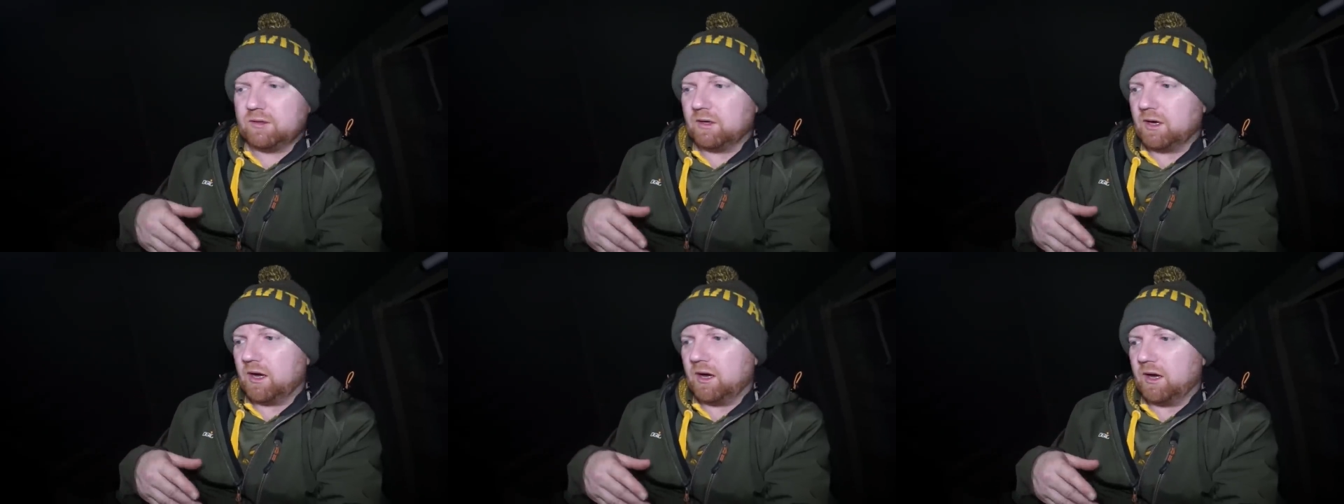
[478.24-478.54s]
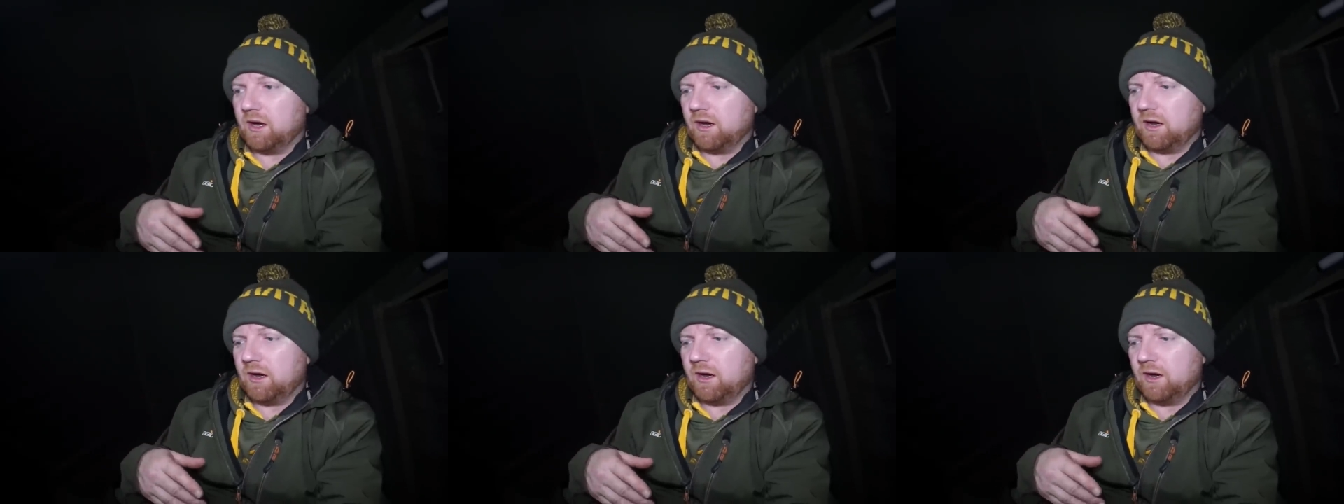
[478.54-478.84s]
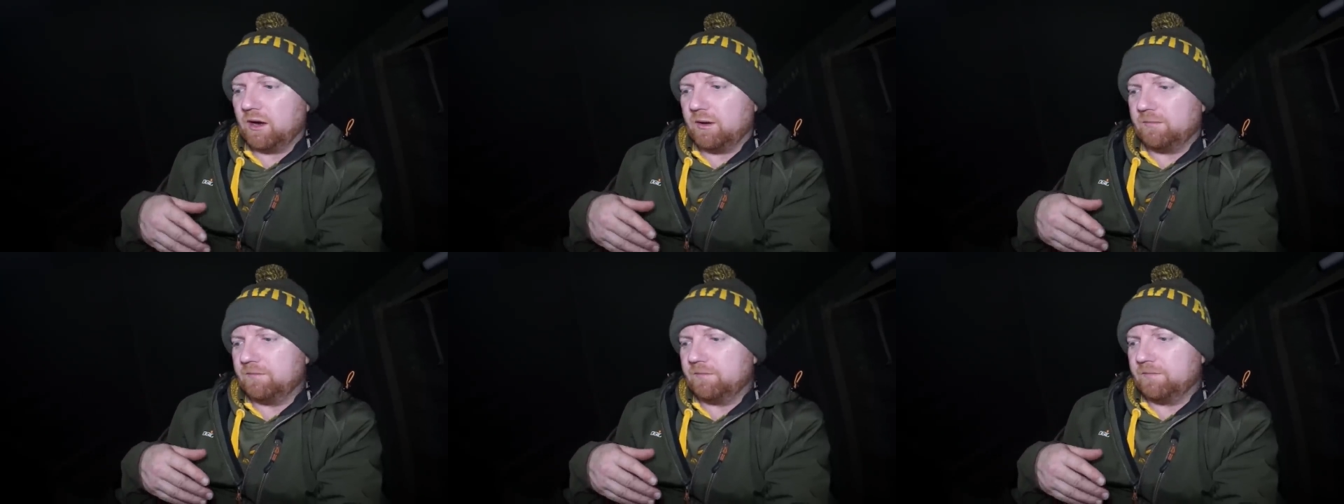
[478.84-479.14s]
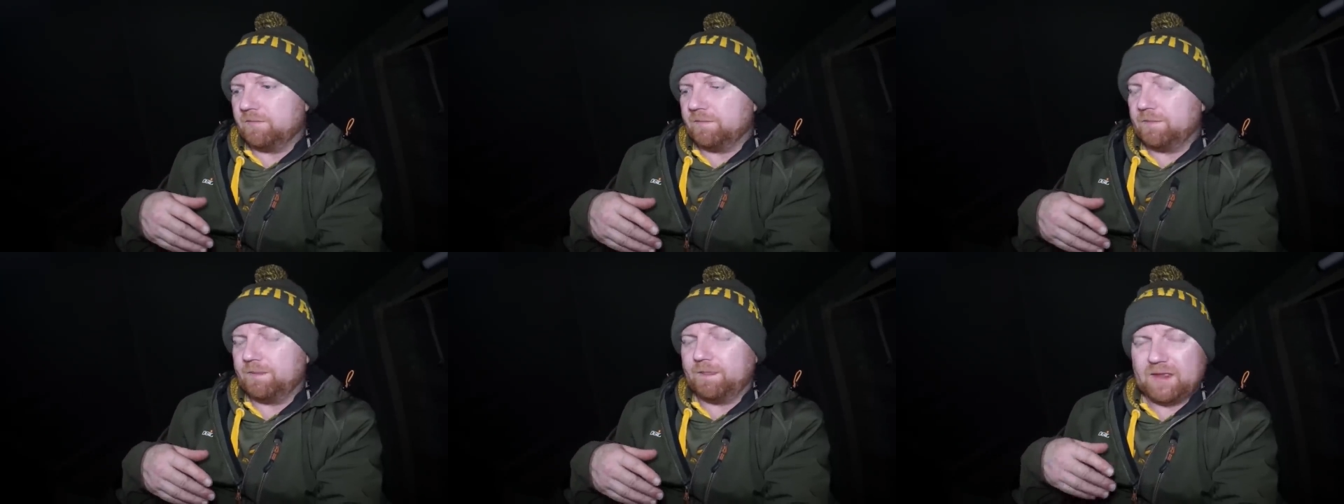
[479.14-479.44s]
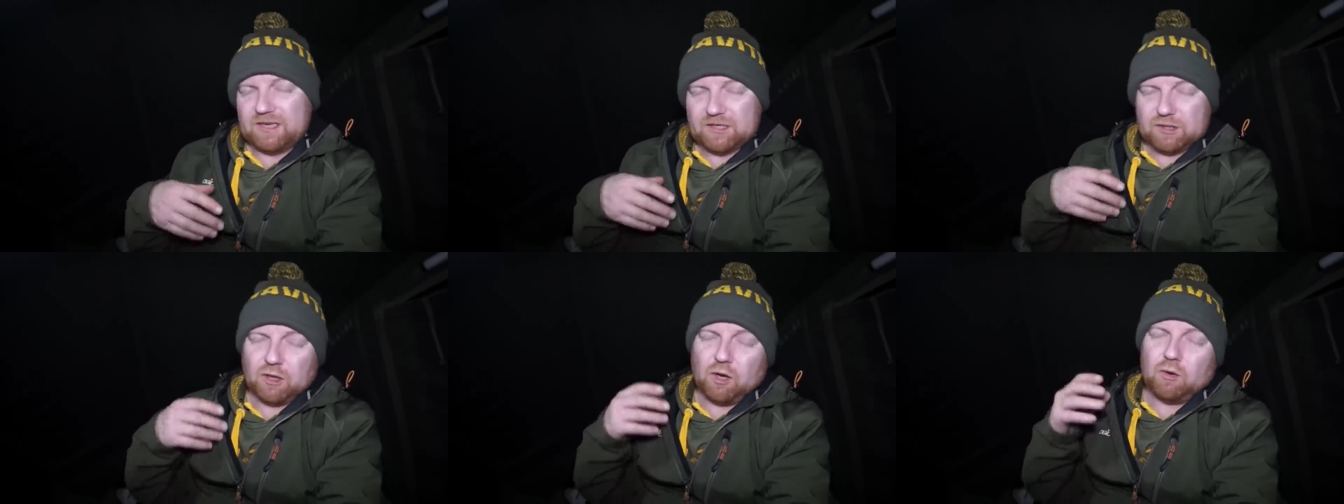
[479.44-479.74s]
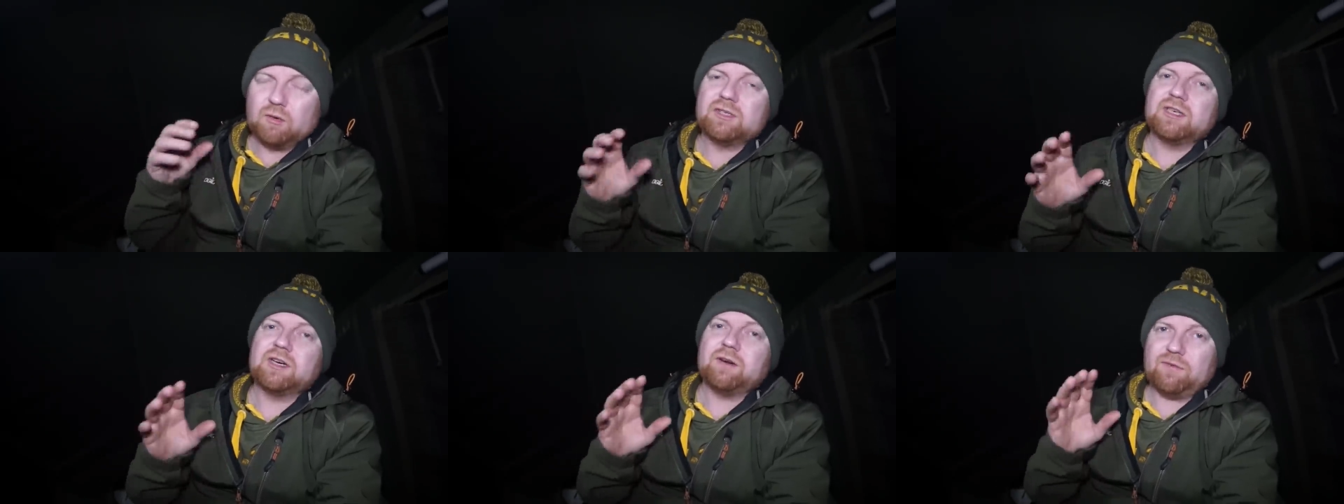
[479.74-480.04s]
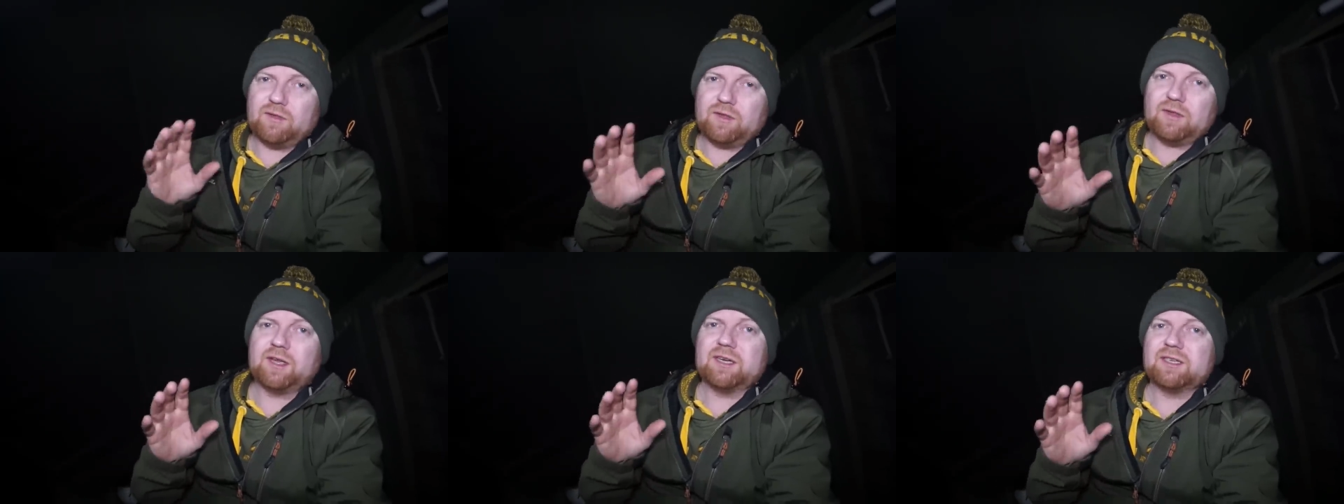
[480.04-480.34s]
Um, there's loads of
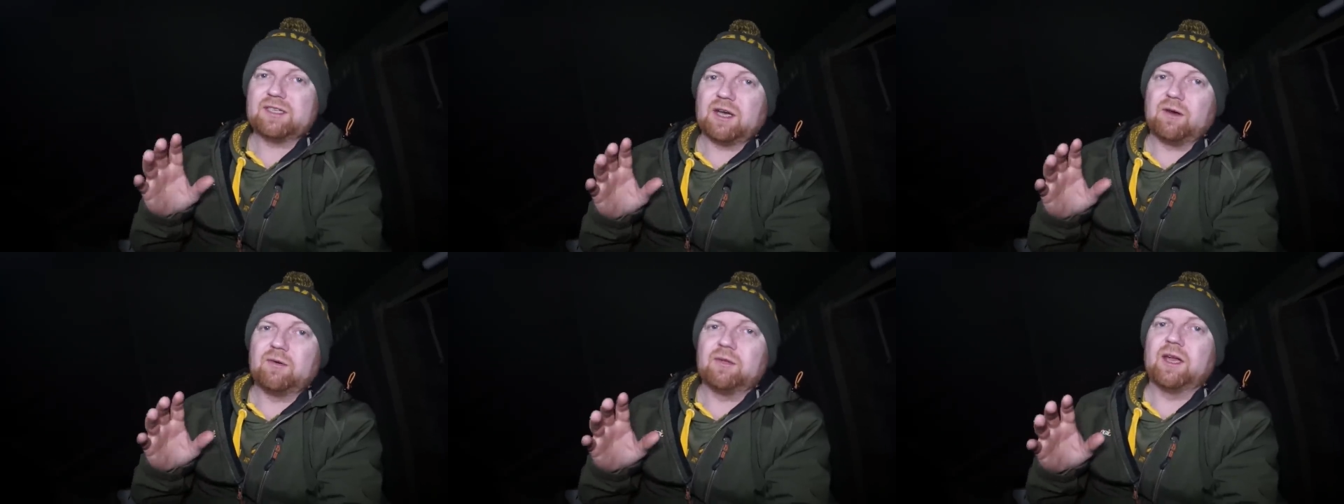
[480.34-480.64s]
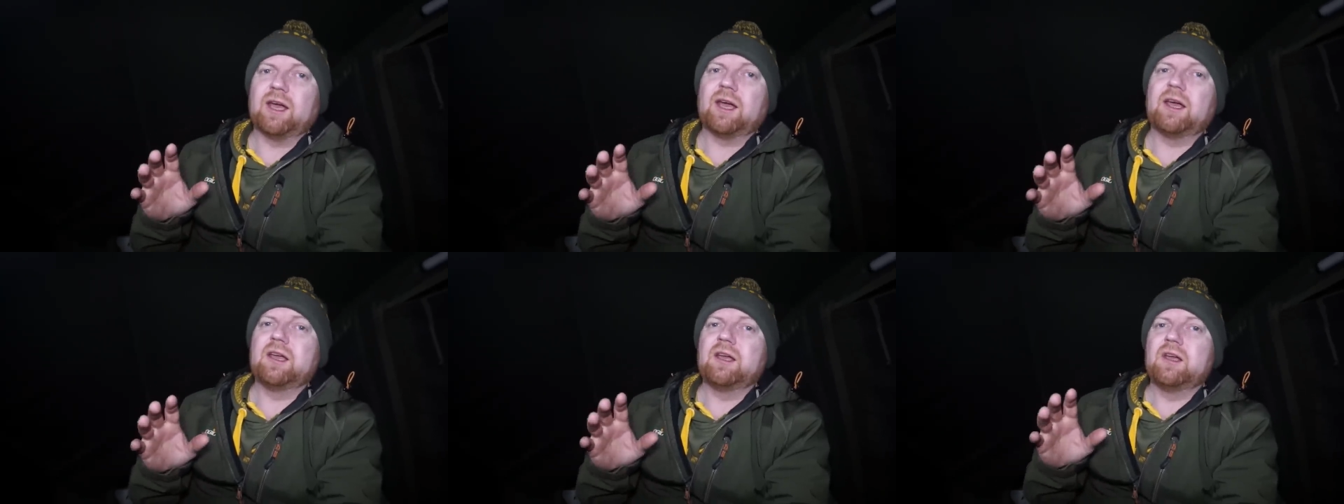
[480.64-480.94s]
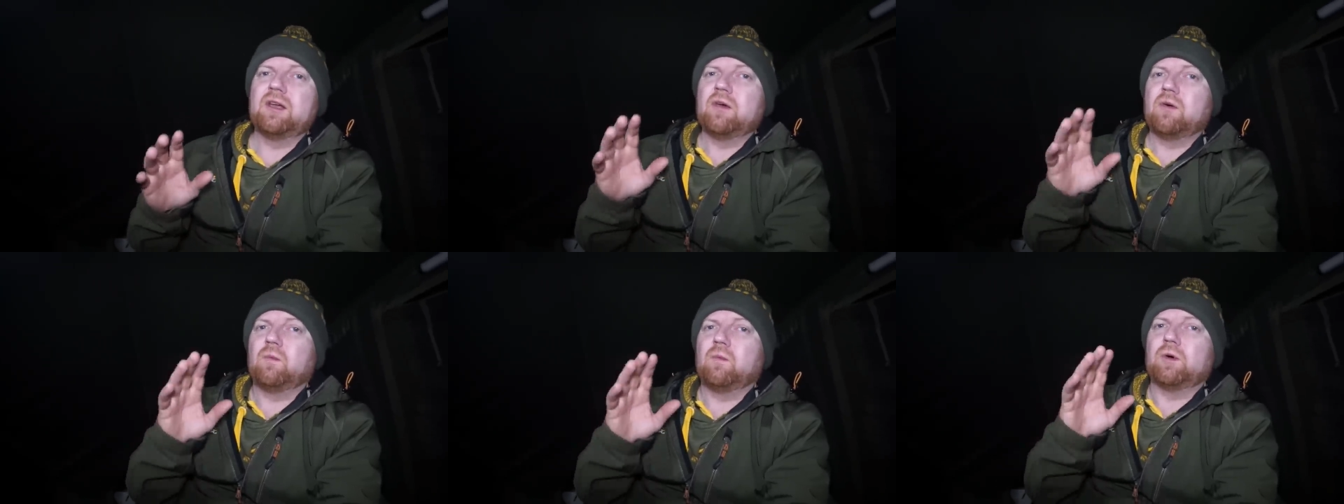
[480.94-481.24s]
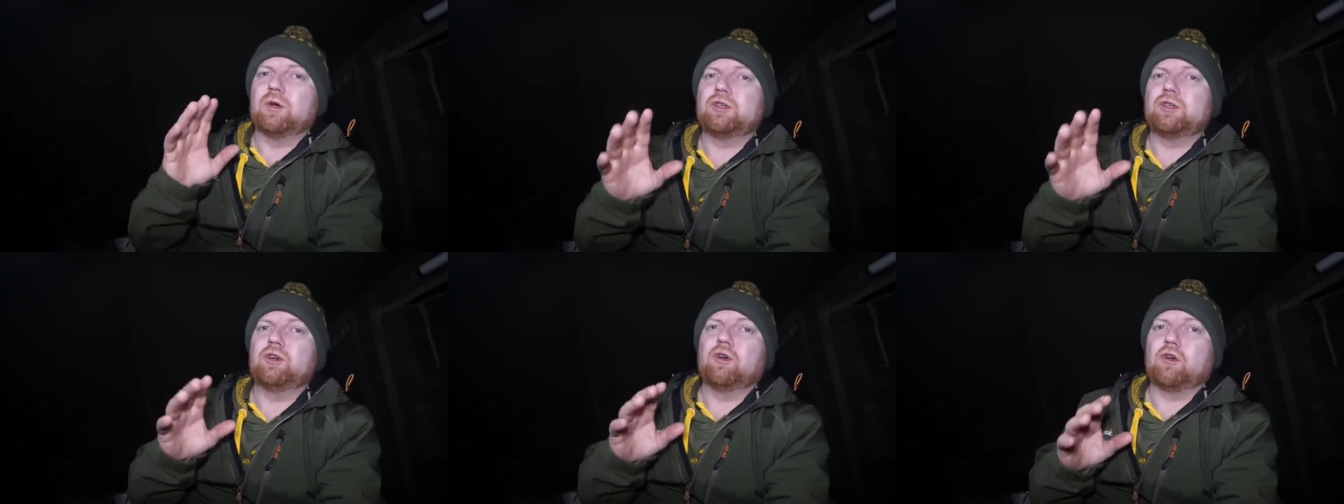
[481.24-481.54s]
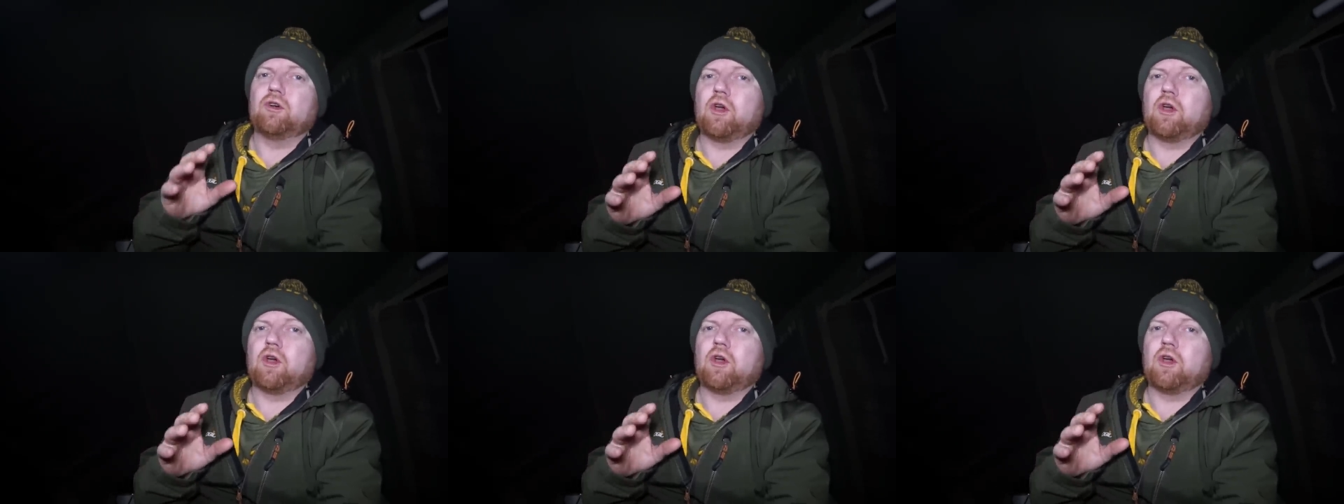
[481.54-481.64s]
different things out there. What's your